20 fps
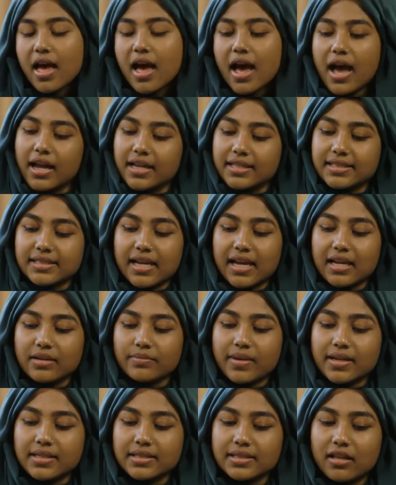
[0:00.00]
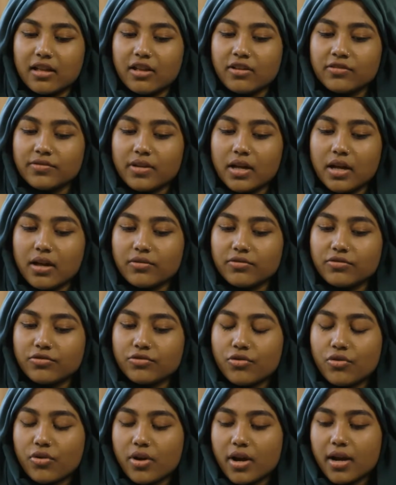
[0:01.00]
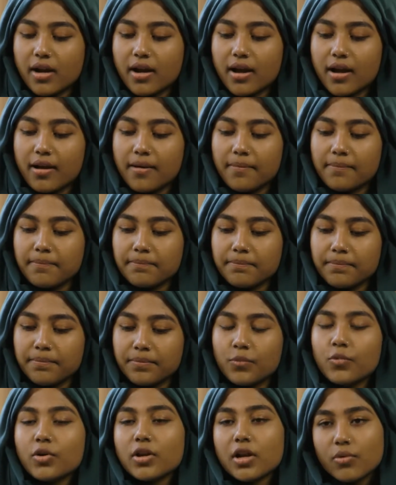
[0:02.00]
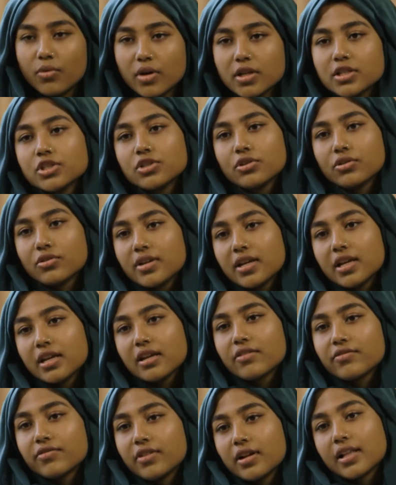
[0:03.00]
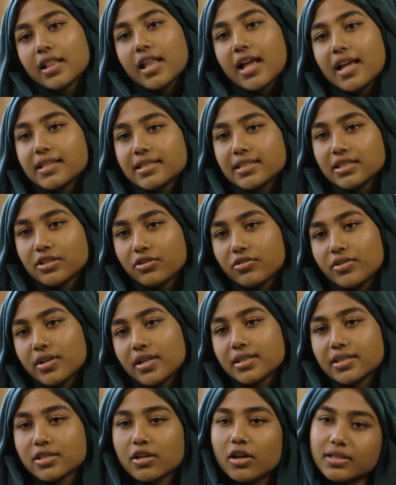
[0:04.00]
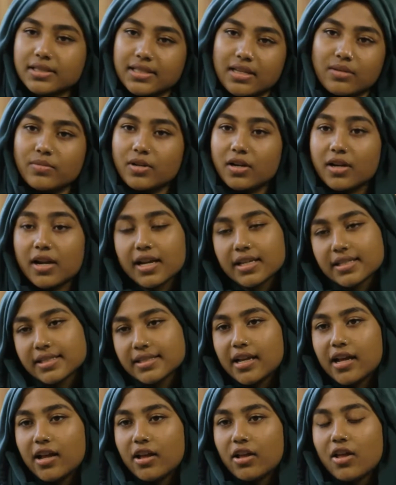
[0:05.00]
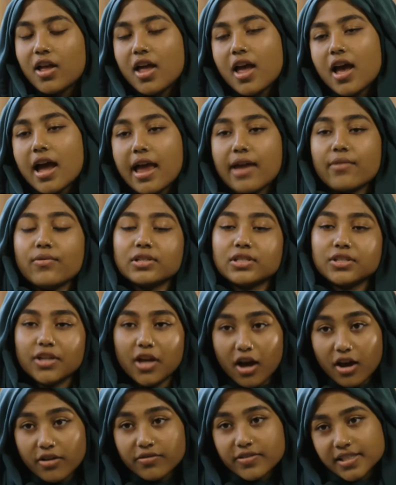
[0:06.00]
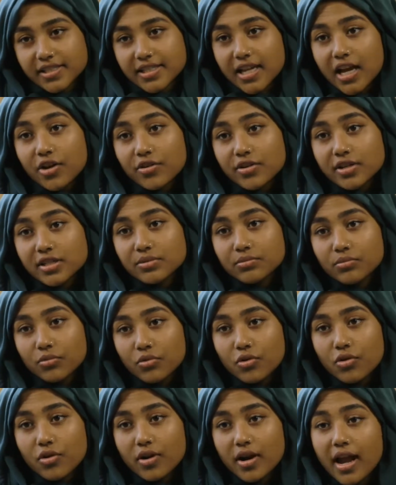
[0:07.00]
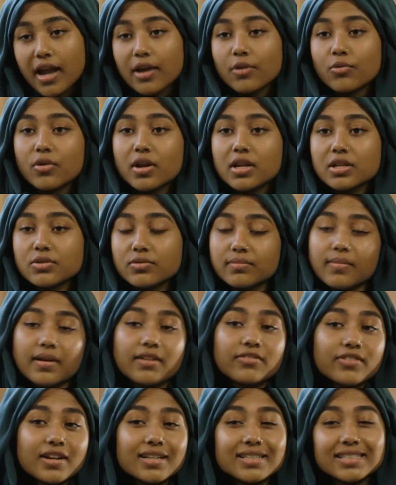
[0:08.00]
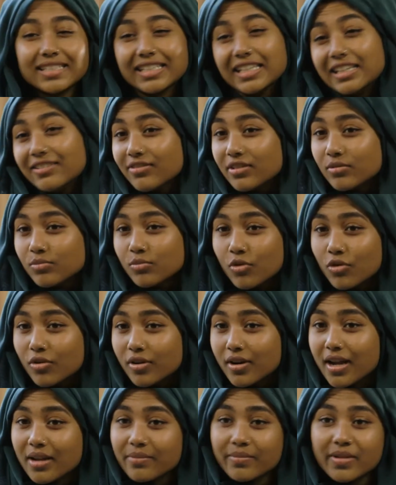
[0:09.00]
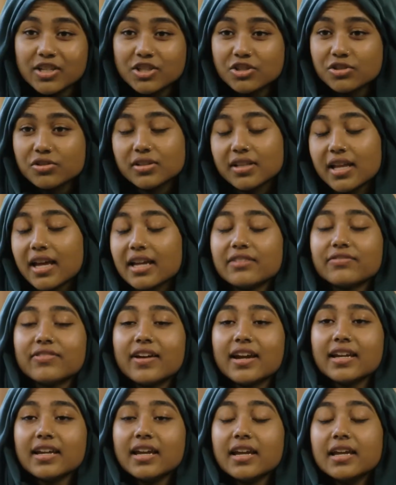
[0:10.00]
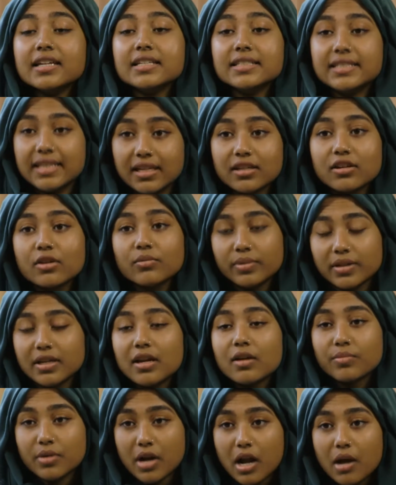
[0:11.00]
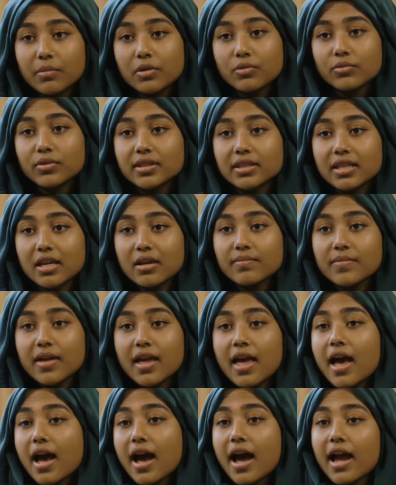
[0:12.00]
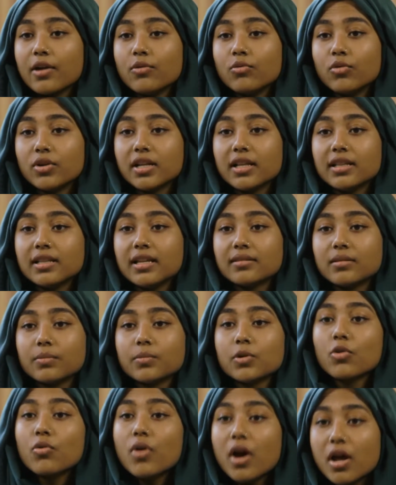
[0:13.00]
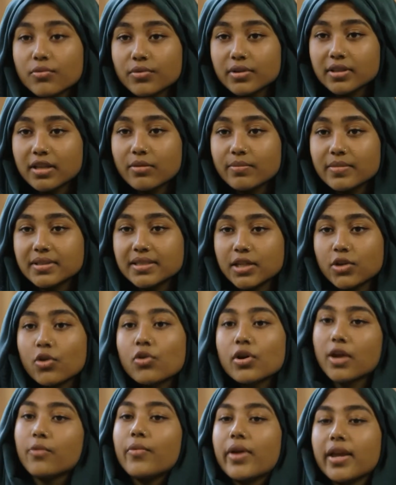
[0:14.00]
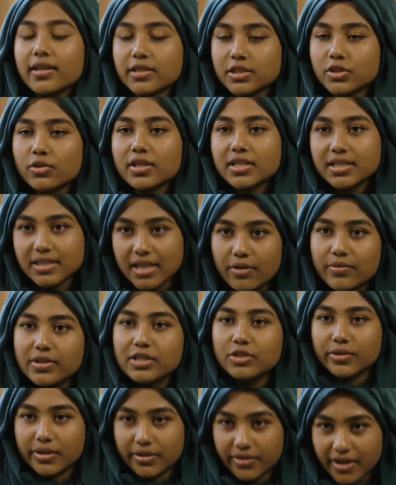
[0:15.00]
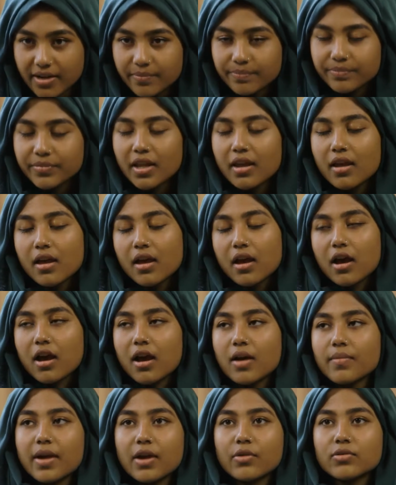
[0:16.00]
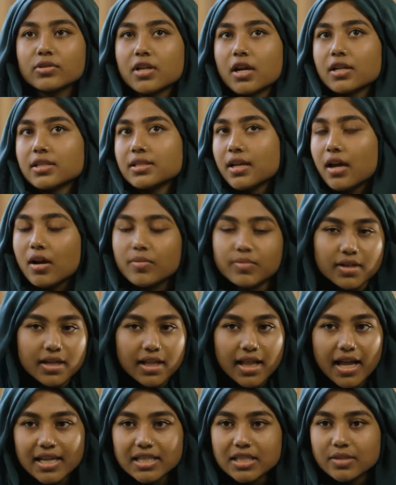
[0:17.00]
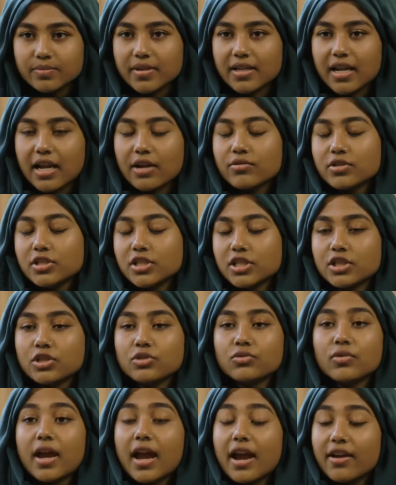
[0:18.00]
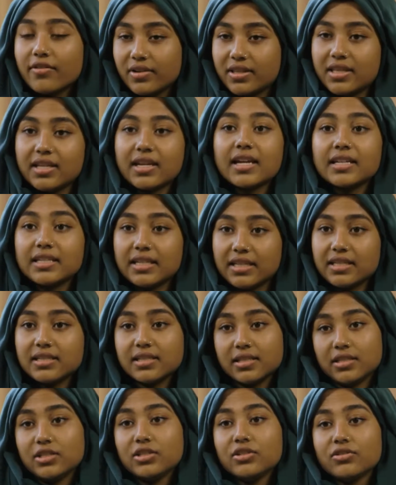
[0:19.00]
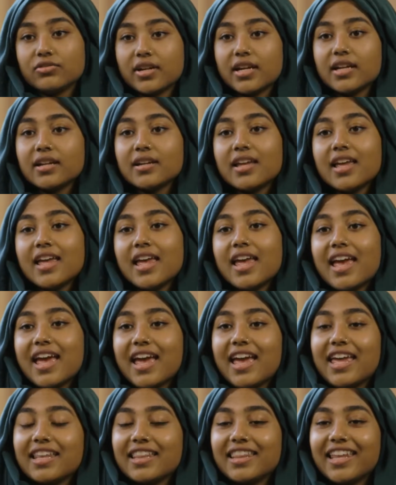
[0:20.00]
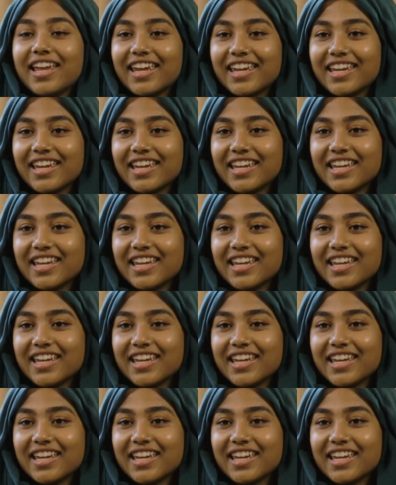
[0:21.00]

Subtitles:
I signed myself up for one-on-one tutoring, for class tutoring. It's called Seminar Excel. I went to office hours more. I worked with my friends even more. I made sure that if I did complete a problem with them, I wouldn't let them go on without me saying, okay, wait, so this is how we do it, right? I would talk to upperclassmen. I would just do everything I needed to do, right? And like,